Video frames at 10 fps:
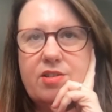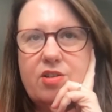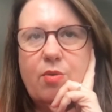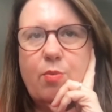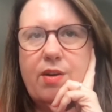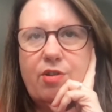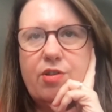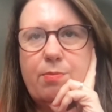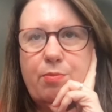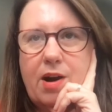You know, we've got
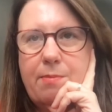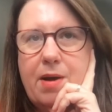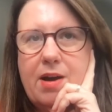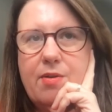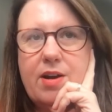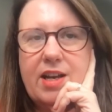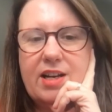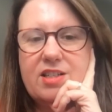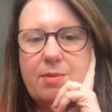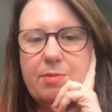the brand power and
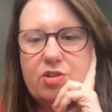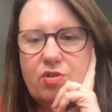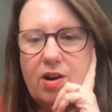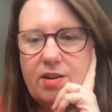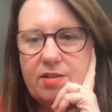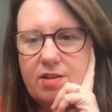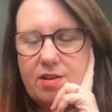academic strength